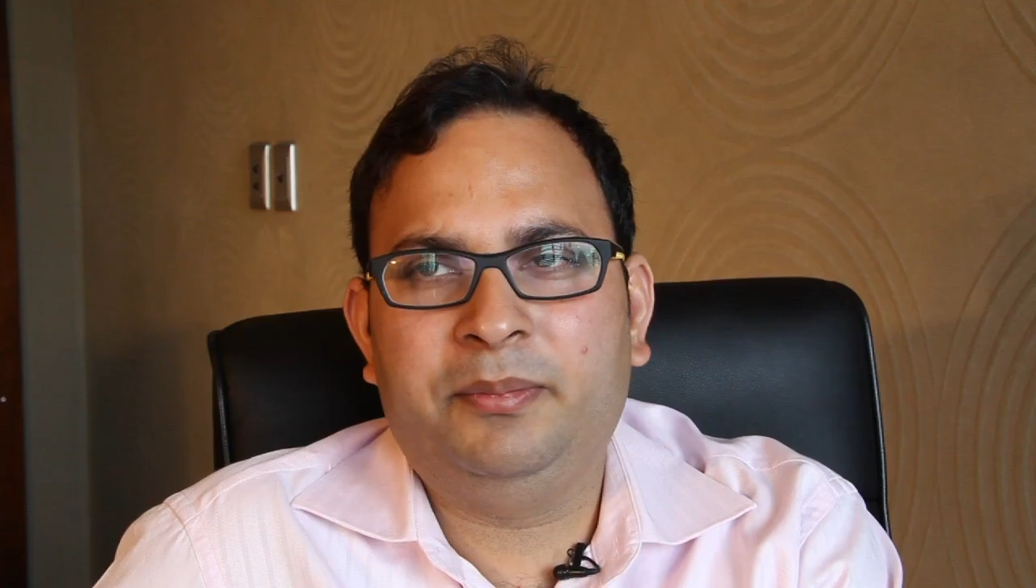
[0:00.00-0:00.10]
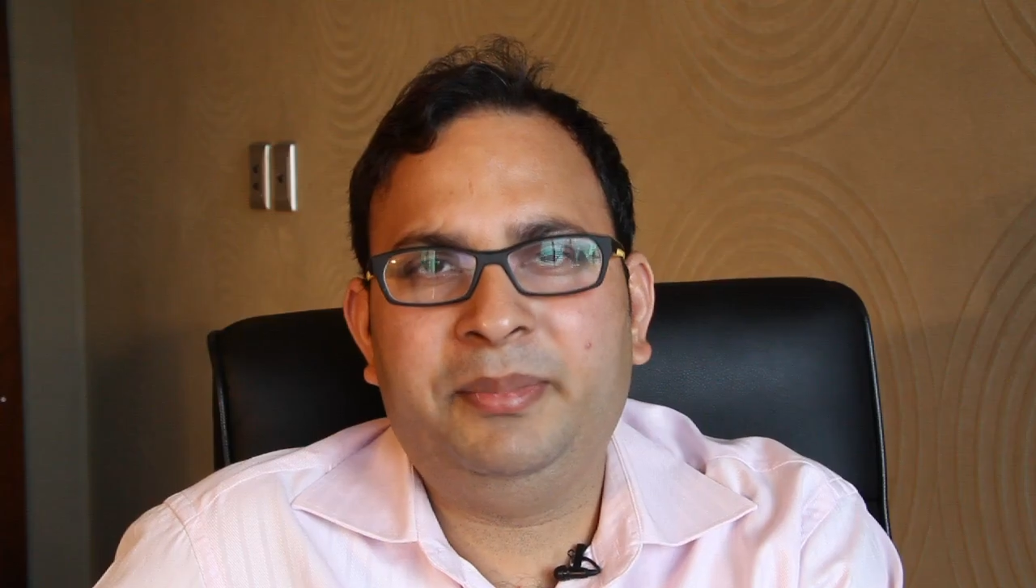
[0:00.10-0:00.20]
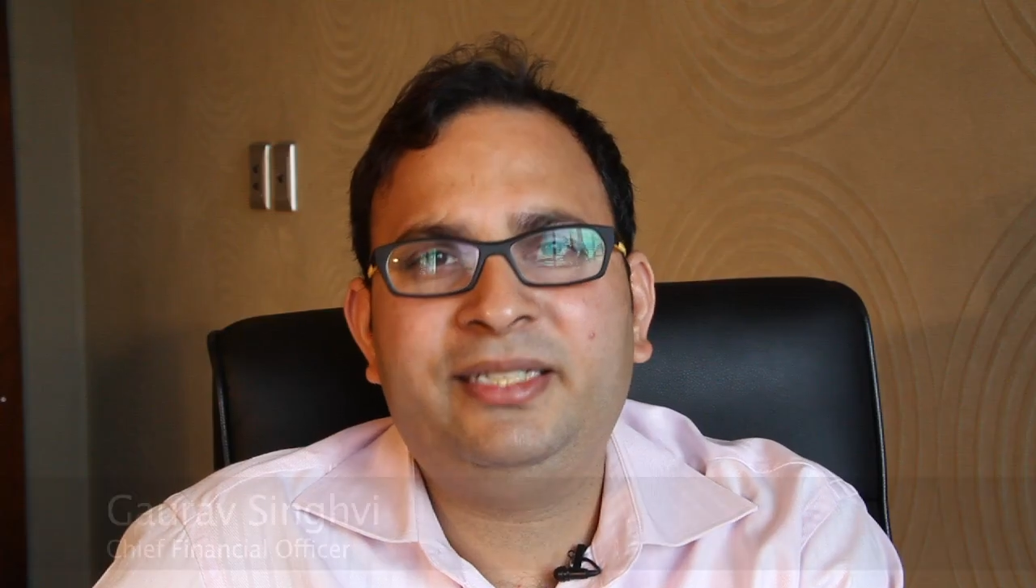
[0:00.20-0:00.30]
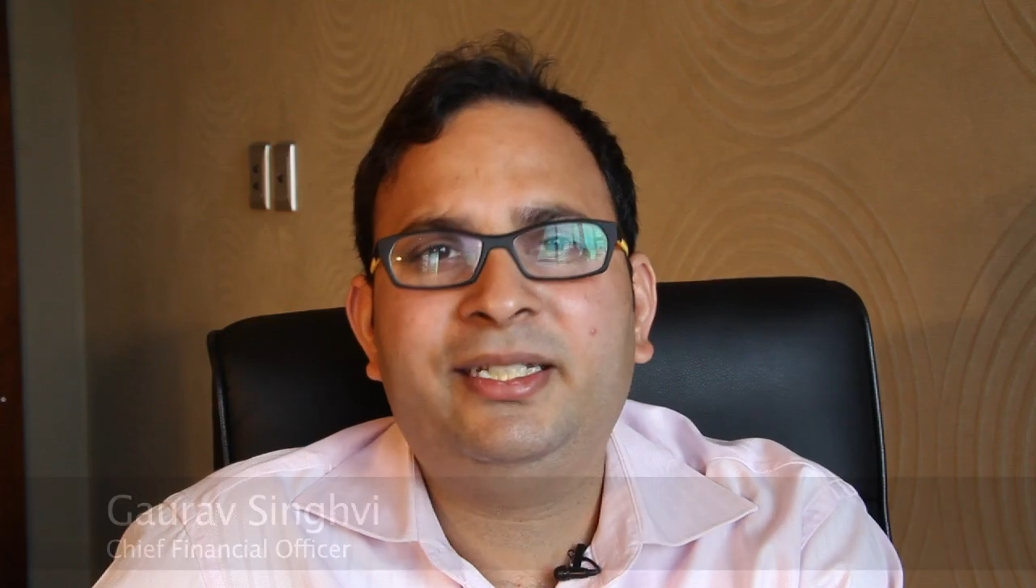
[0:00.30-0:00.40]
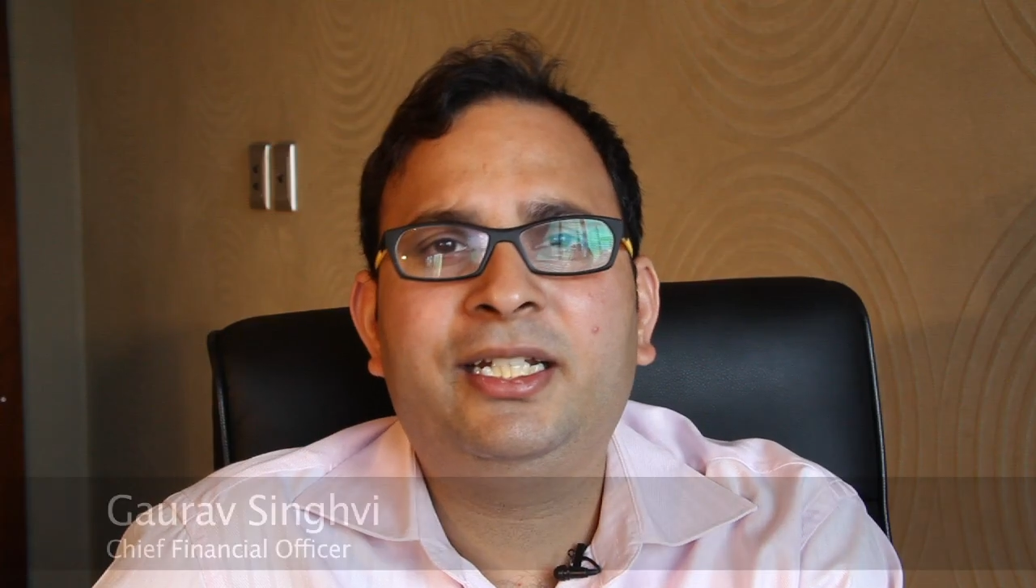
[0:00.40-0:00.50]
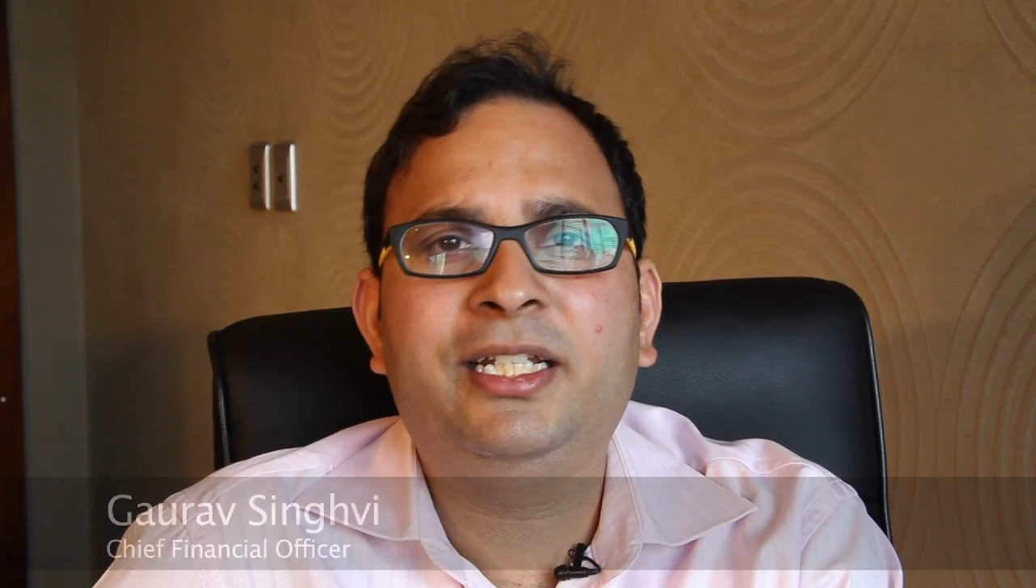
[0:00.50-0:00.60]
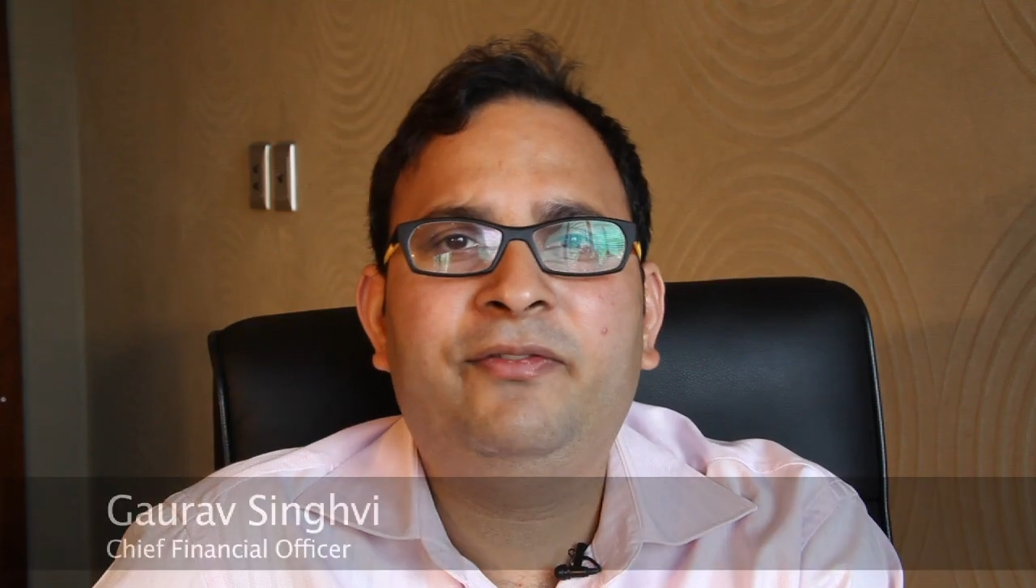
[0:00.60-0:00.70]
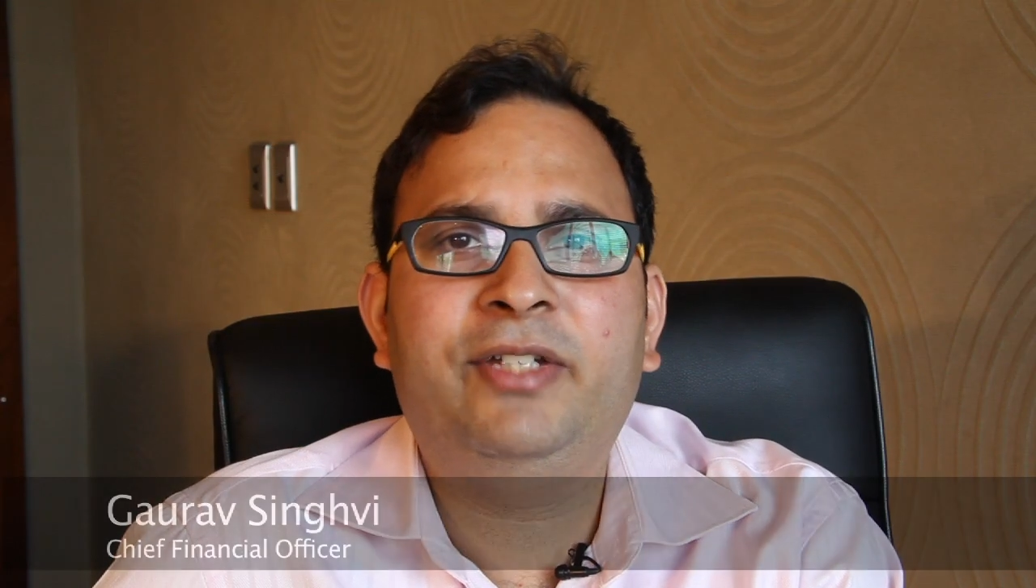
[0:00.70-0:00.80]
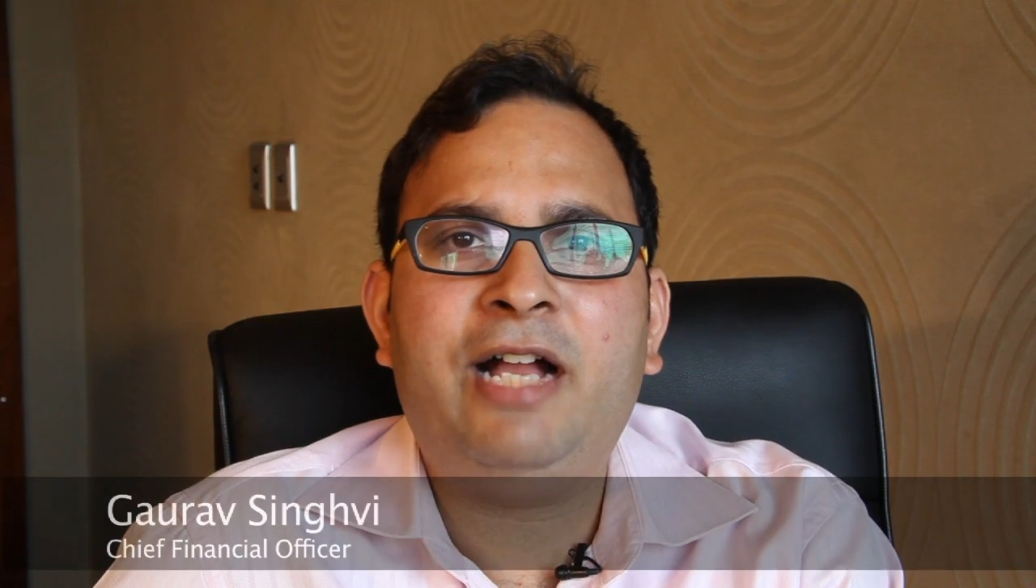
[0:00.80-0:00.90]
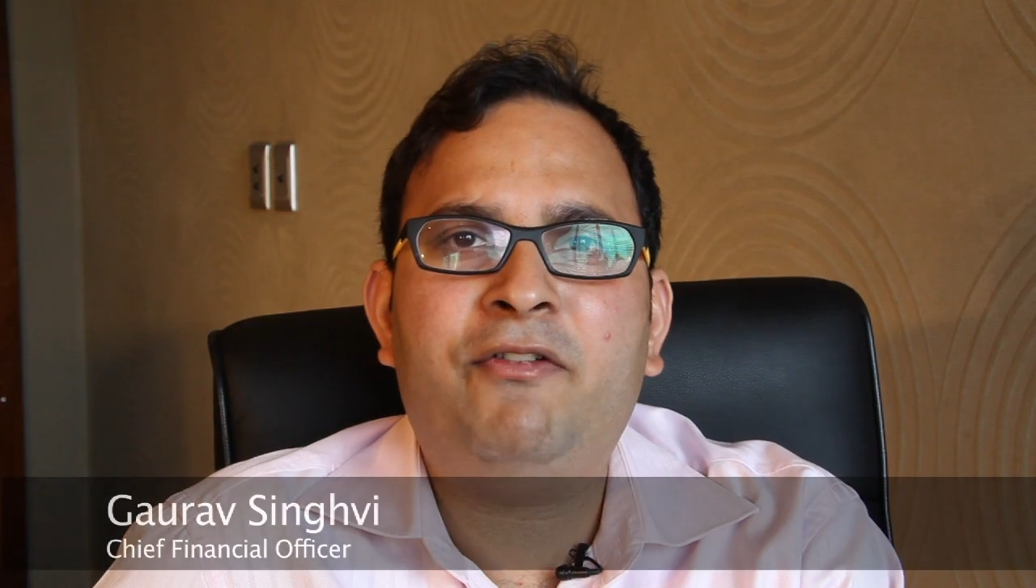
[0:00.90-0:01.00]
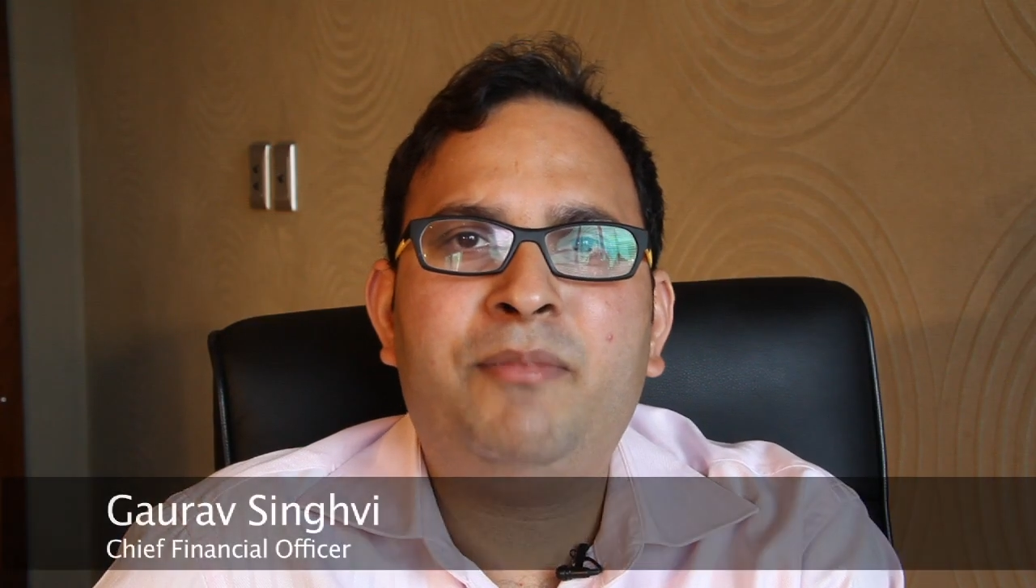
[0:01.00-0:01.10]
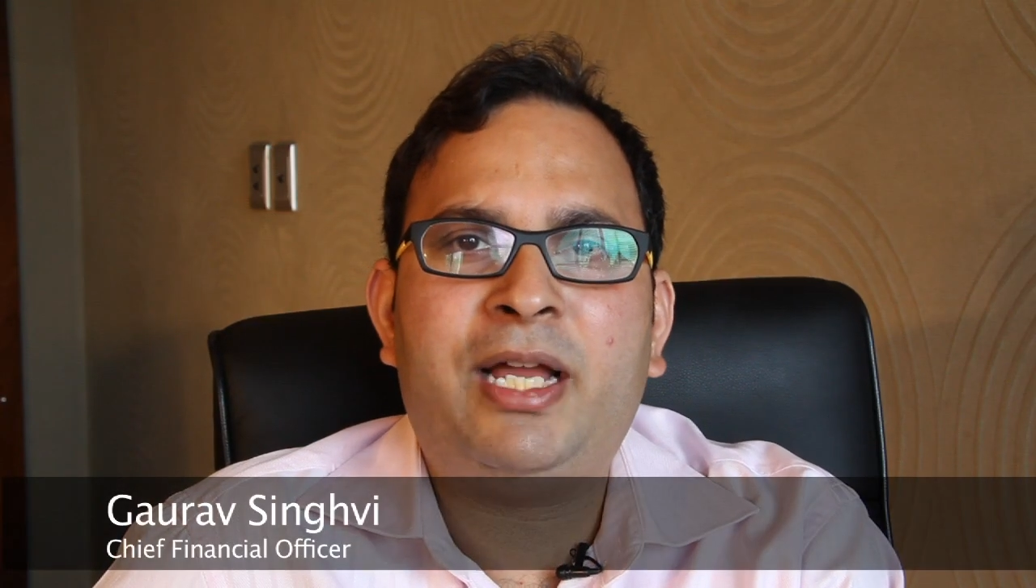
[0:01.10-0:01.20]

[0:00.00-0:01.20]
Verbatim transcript: Basically, we have a